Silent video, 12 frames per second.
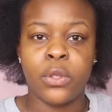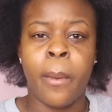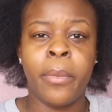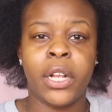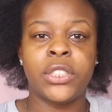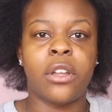I'm
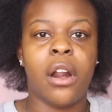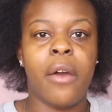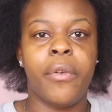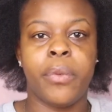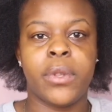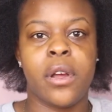going to start
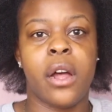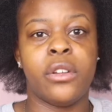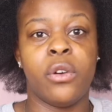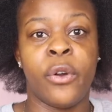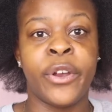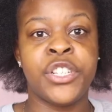off with what's called
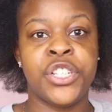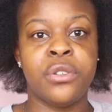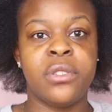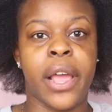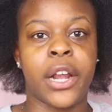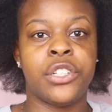the horseshoe
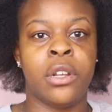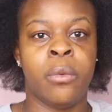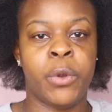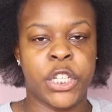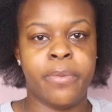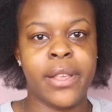section,
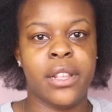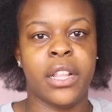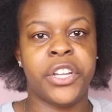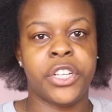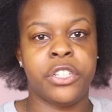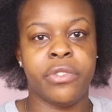which is
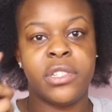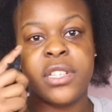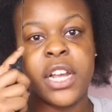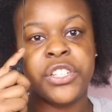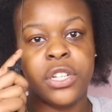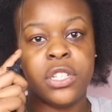basically just
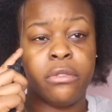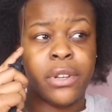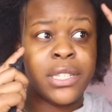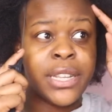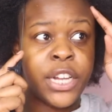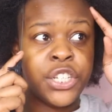recession to
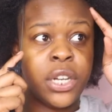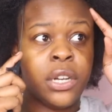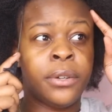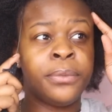recession.